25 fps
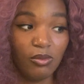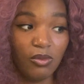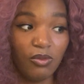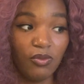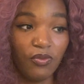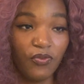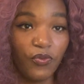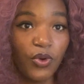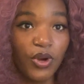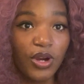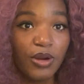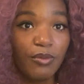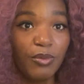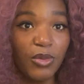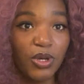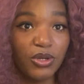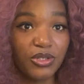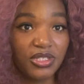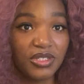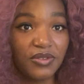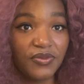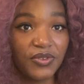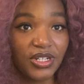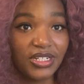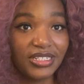for
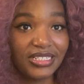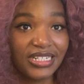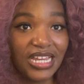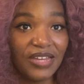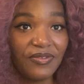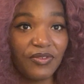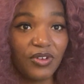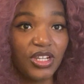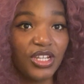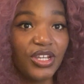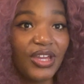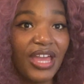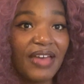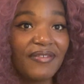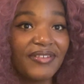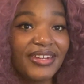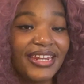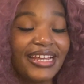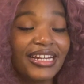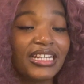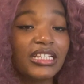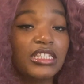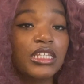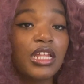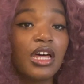most of your life, or you haven't
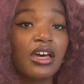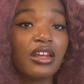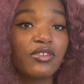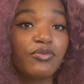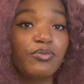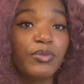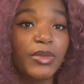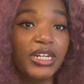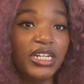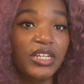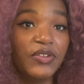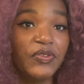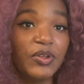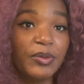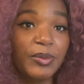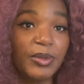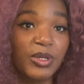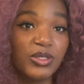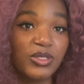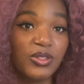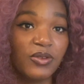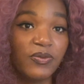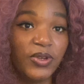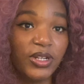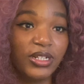had a lot of money for
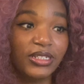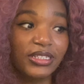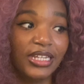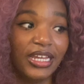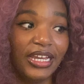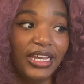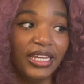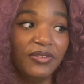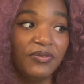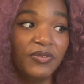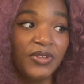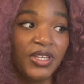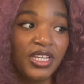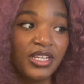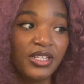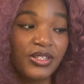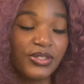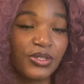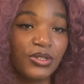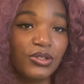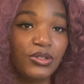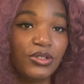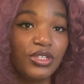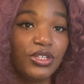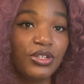most of your life.
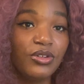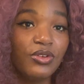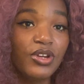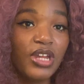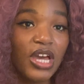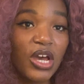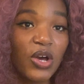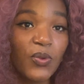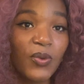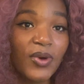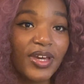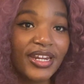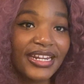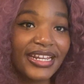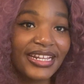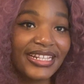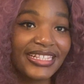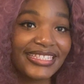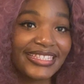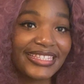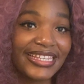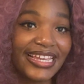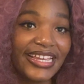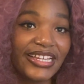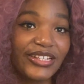So you know what
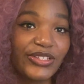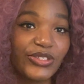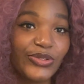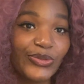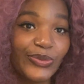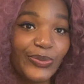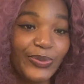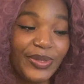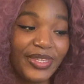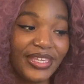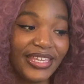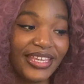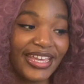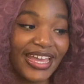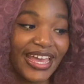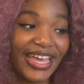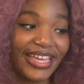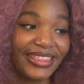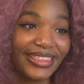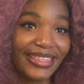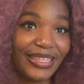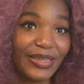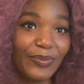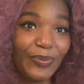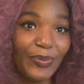it's like to be
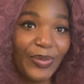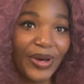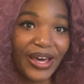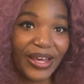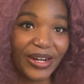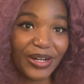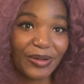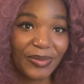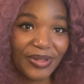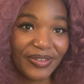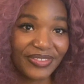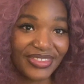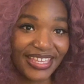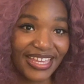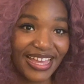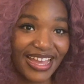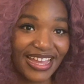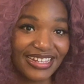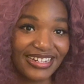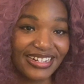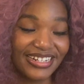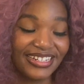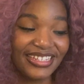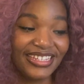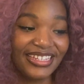at the bottom of the
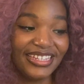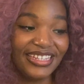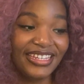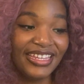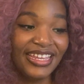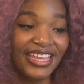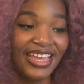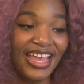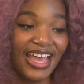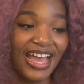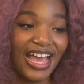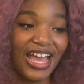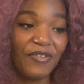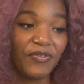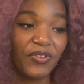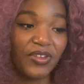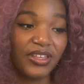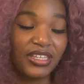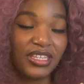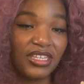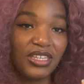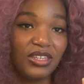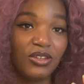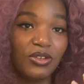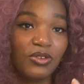hierarchy. I feel
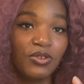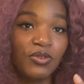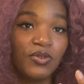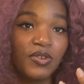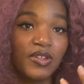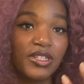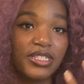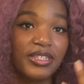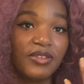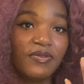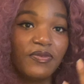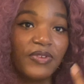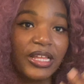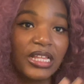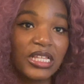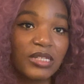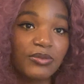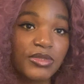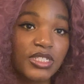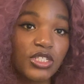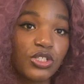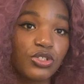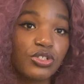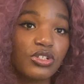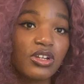like you've
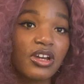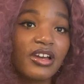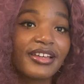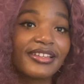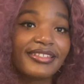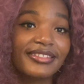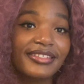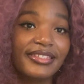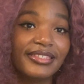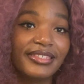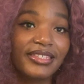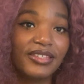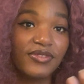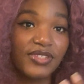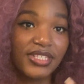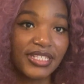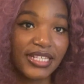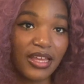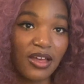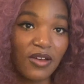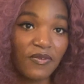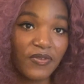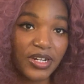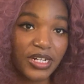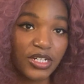developed a strong sense of
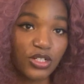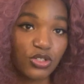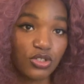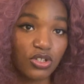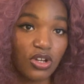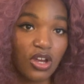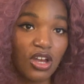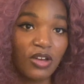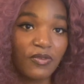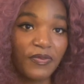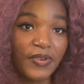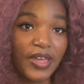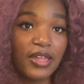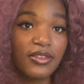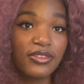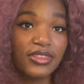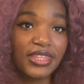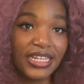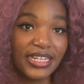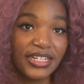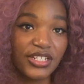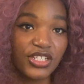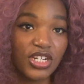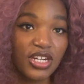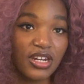self and a strong
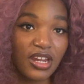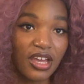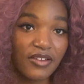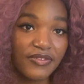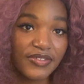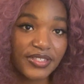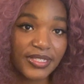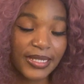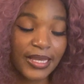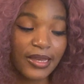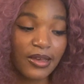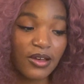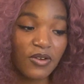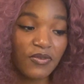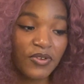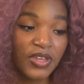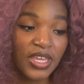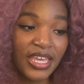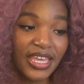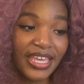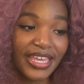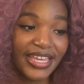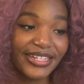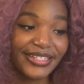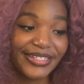foundation of self.
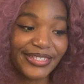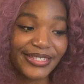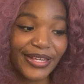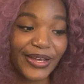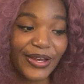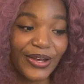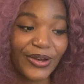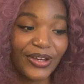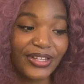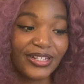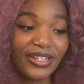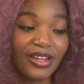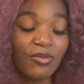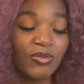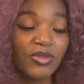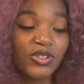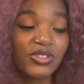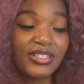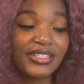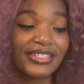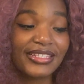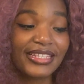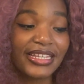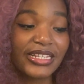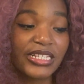And so it
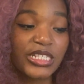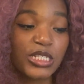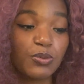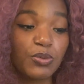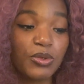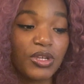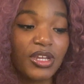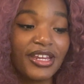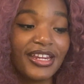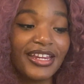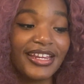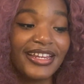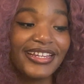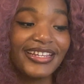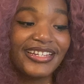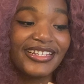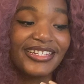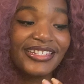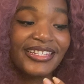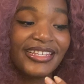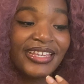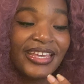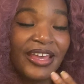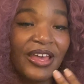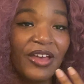almost is like Spirit
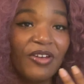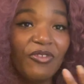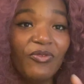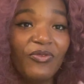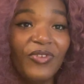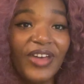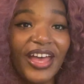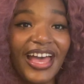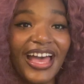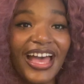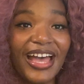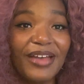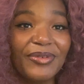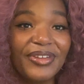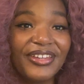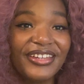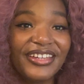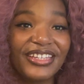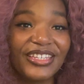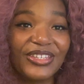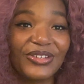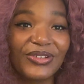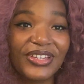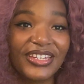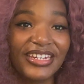is that I'm
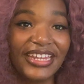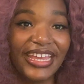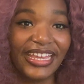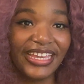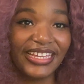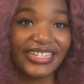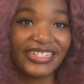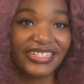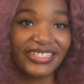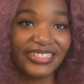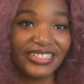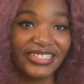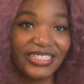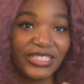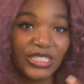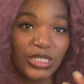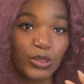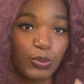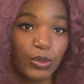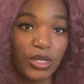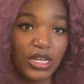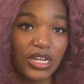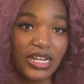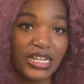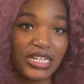hearing you can handle it.
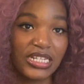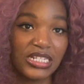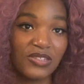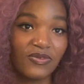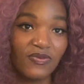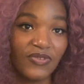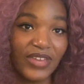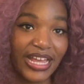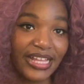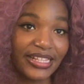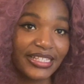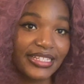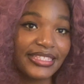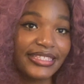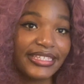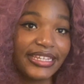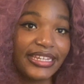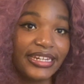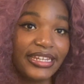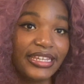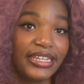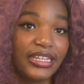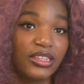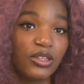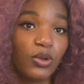Spirit is
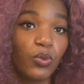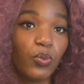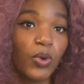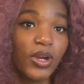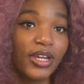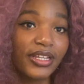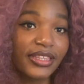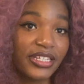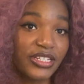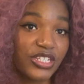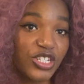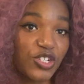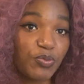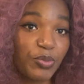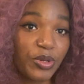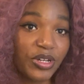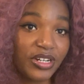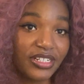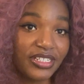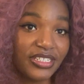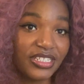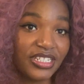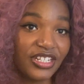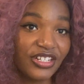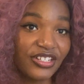validating the work that you put
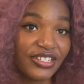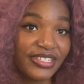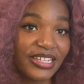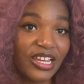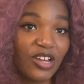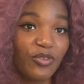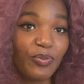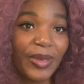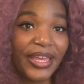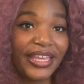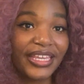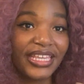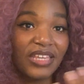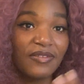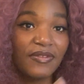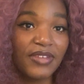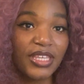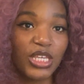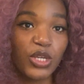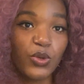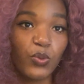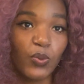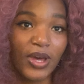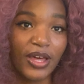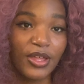into yourself by giving
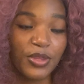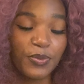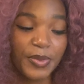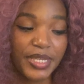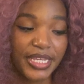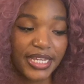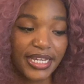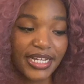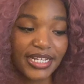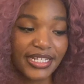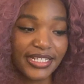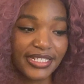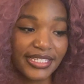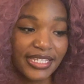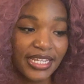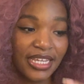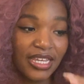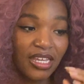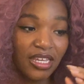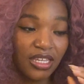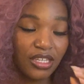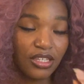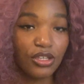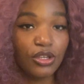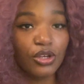you wealth because
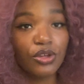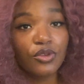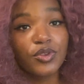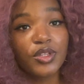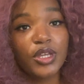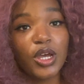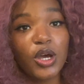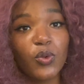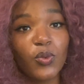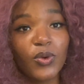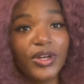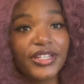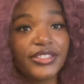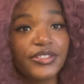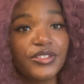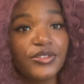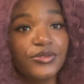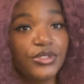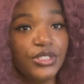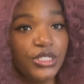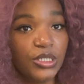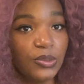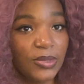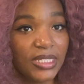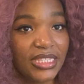you'll know what to
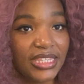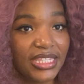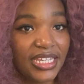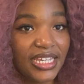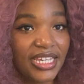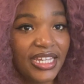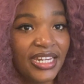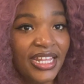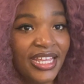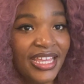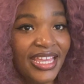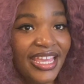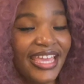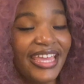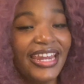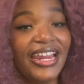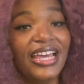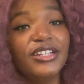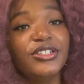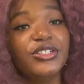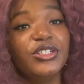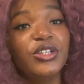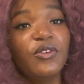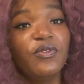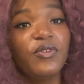do with it. And
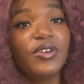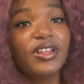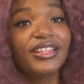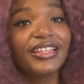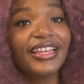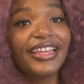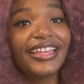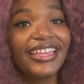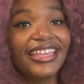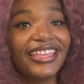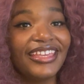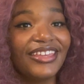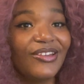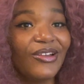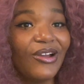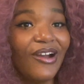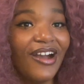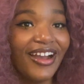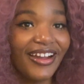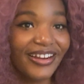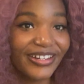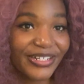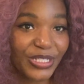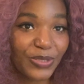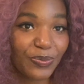I do feel like you
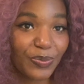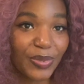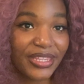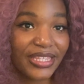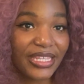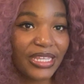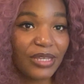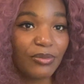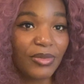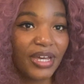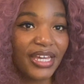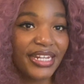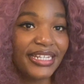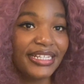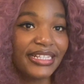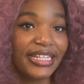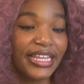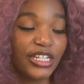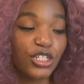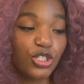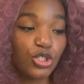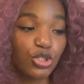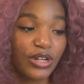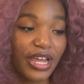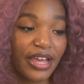are spending money
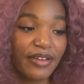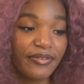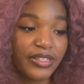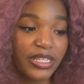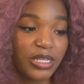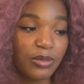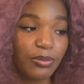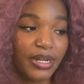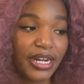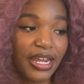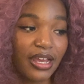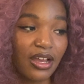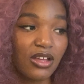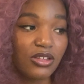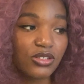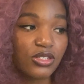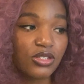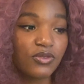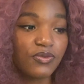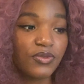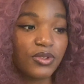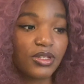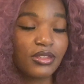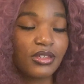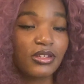like traveling, but I
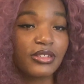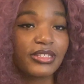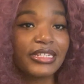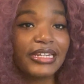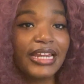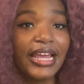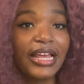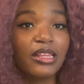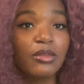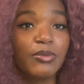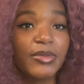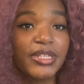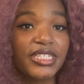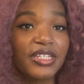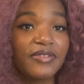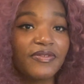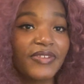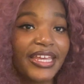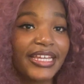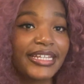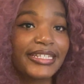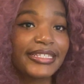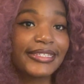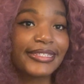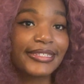also feel there's an element of
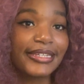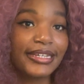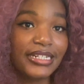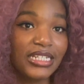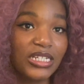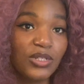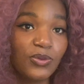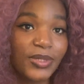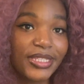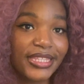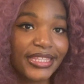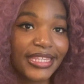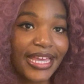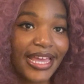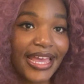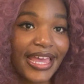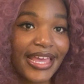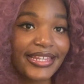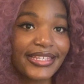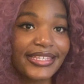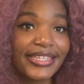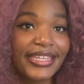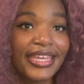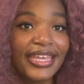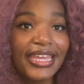like study with
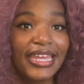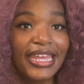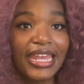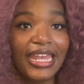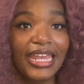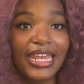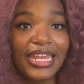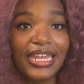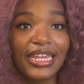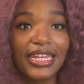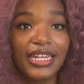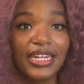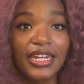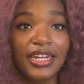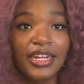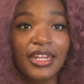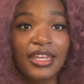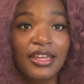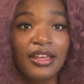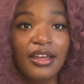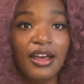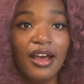that and